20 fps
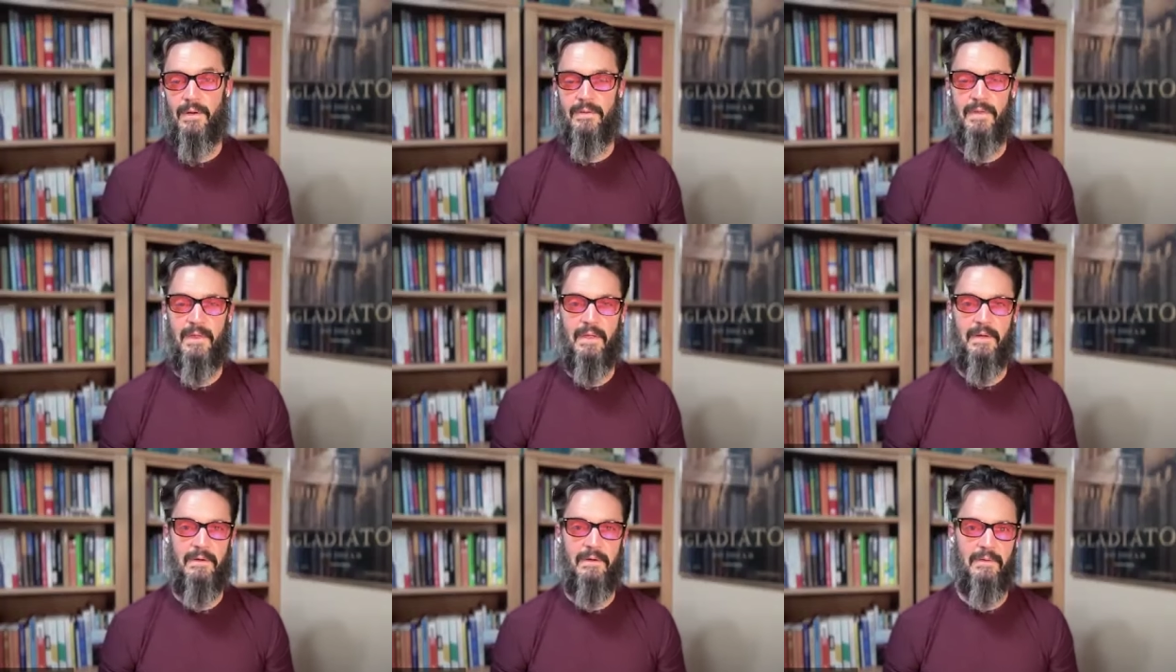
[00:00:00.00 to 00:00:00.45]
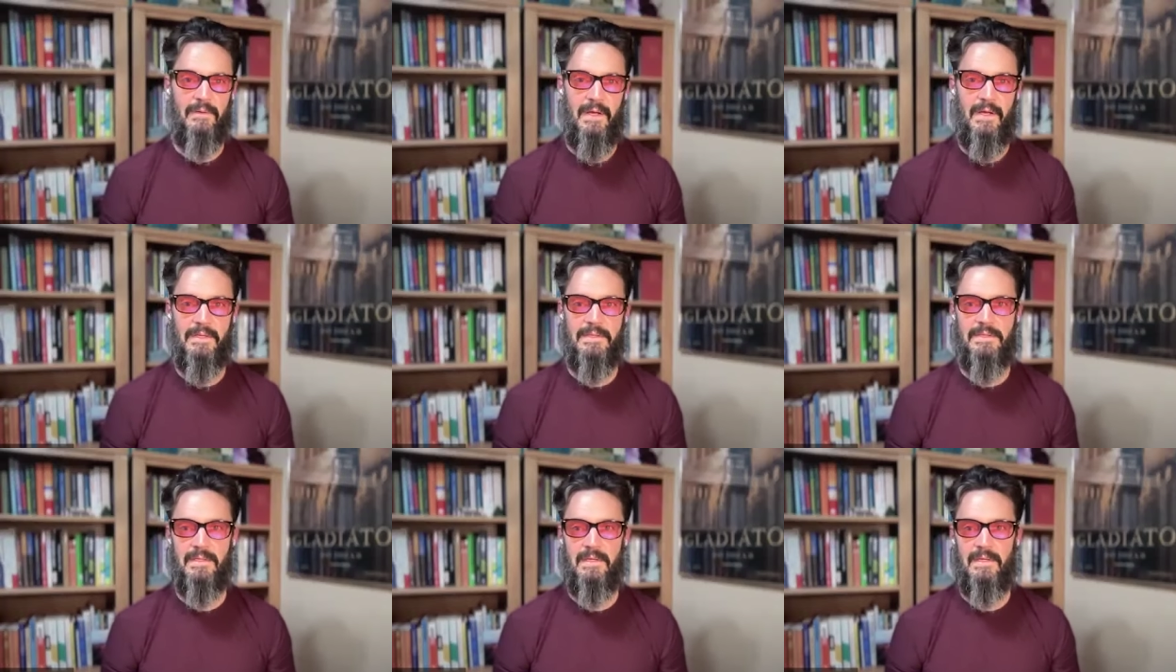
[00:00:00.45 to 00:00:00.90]
better than or
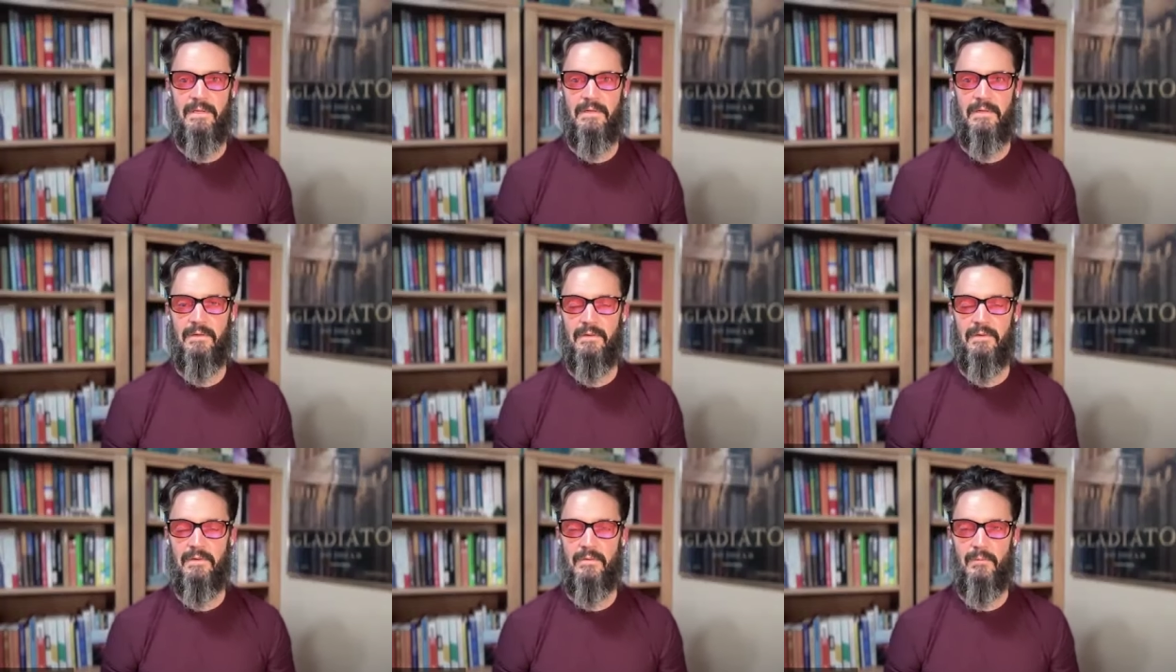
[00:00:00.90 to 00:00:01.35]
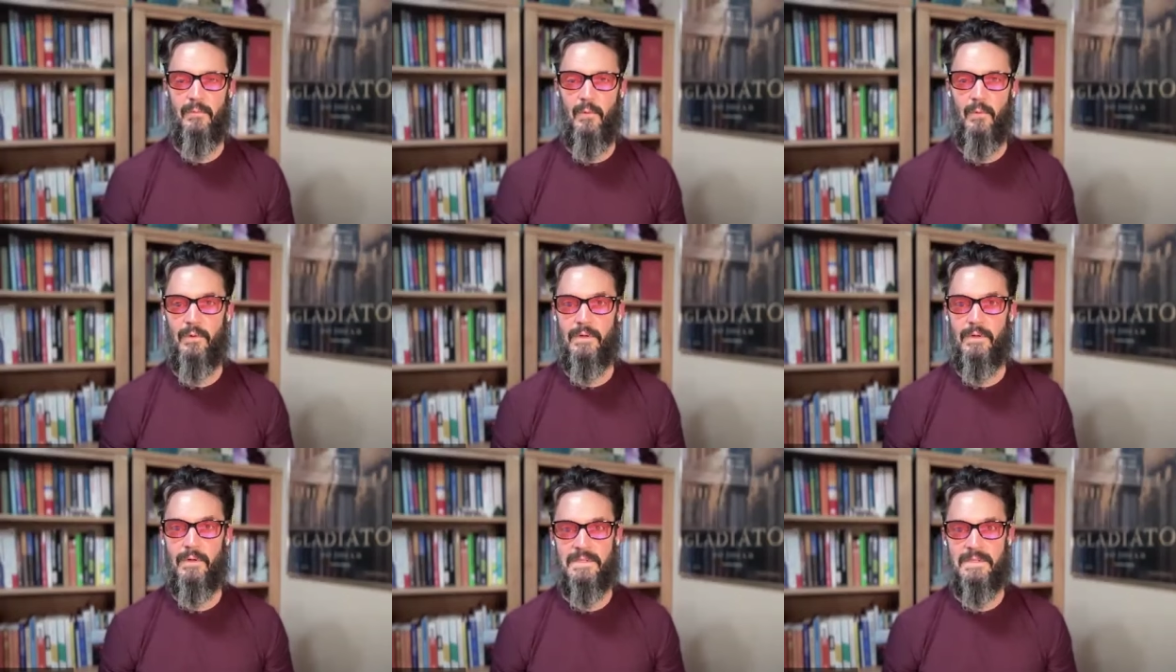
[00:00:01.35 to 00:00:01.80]
less than or
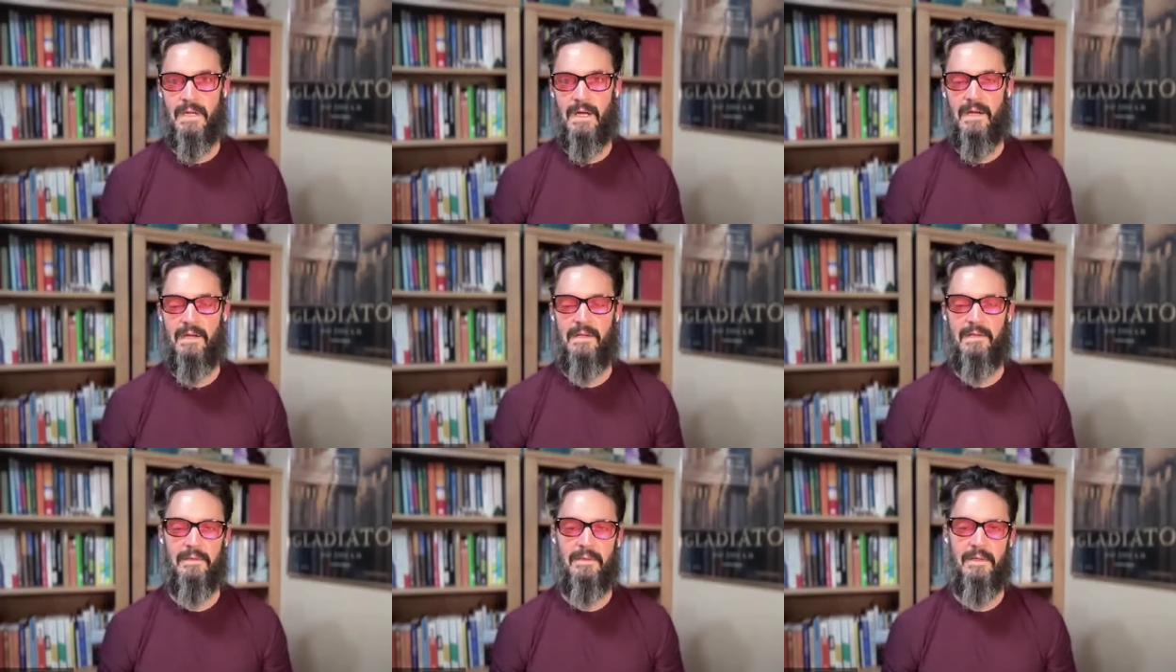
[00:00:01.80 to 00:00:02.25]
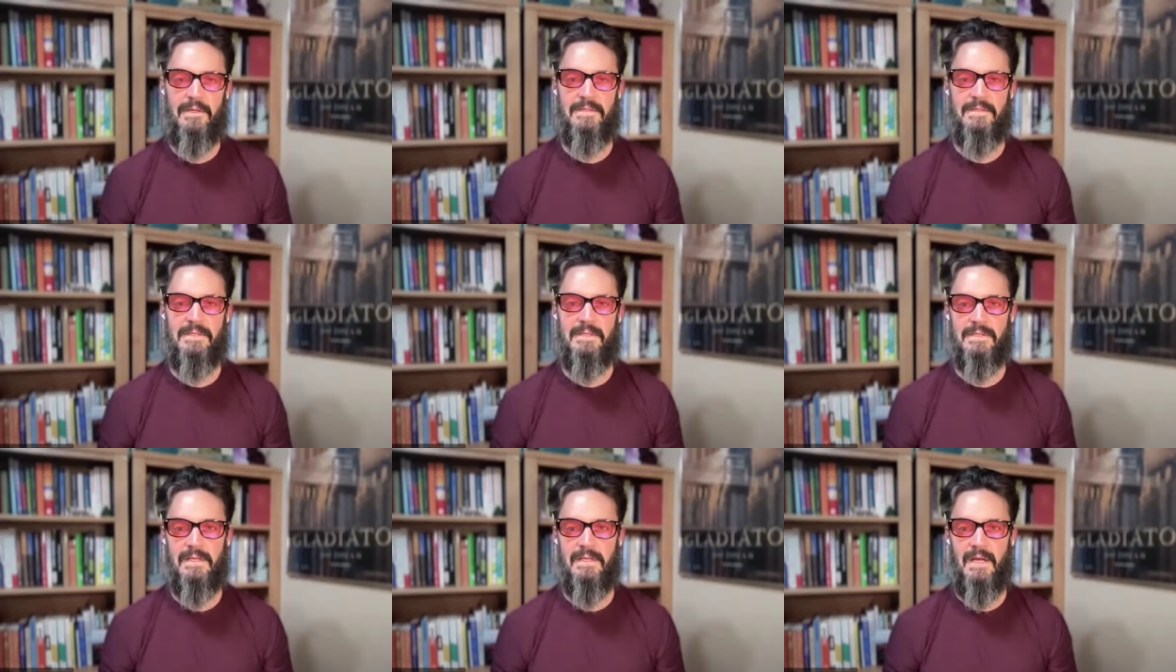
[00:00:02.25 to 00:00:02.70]
more exciting,
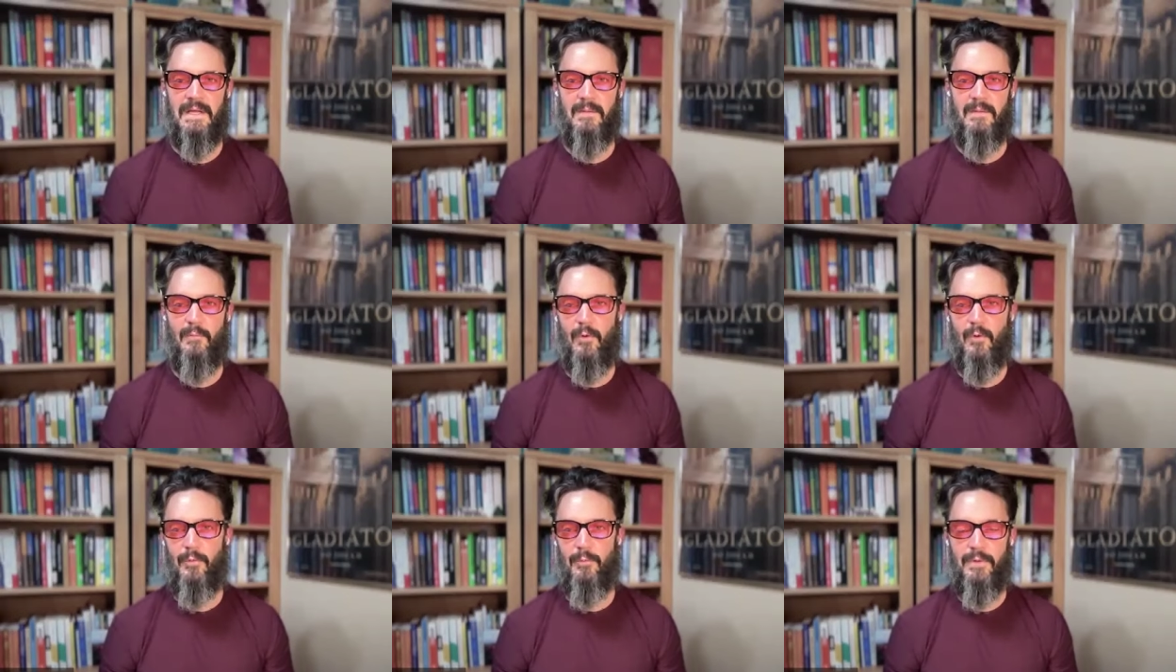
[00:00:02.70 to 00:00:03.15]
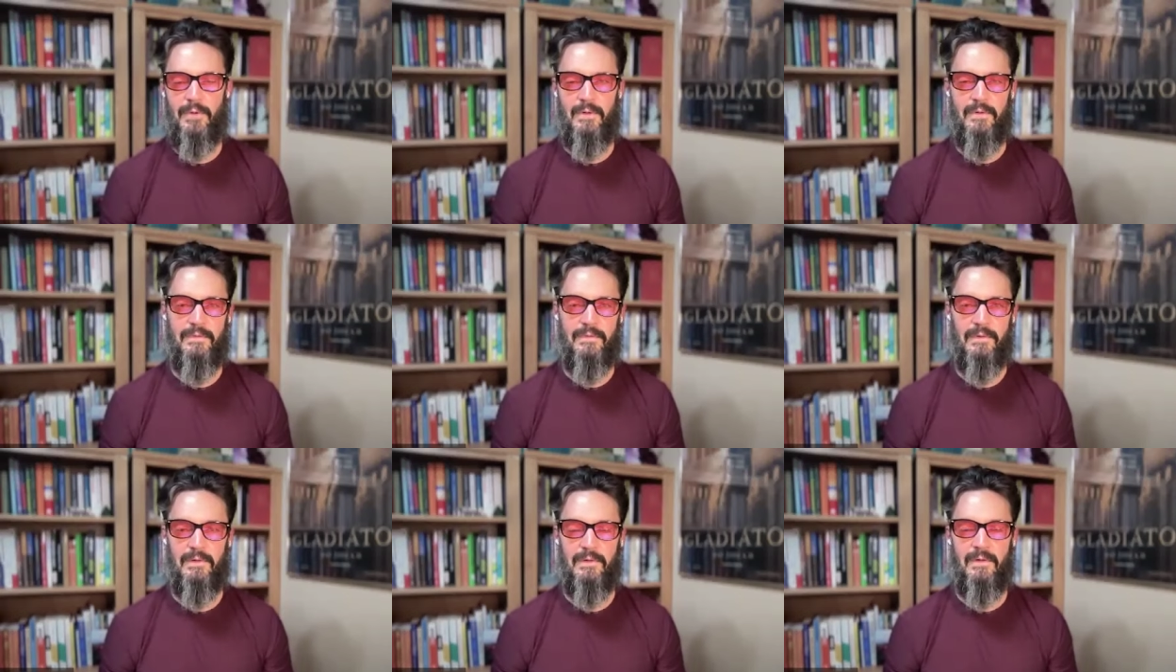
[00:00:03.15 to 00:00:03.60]
less exciting, more
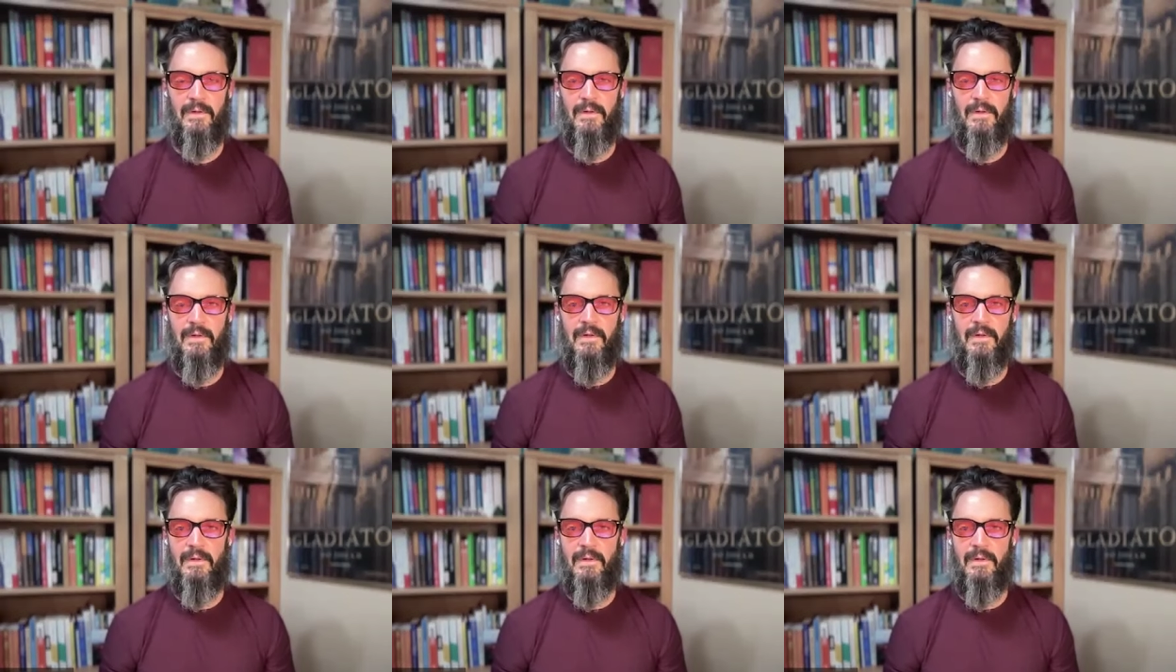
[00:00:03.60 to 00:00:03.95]
beautiful.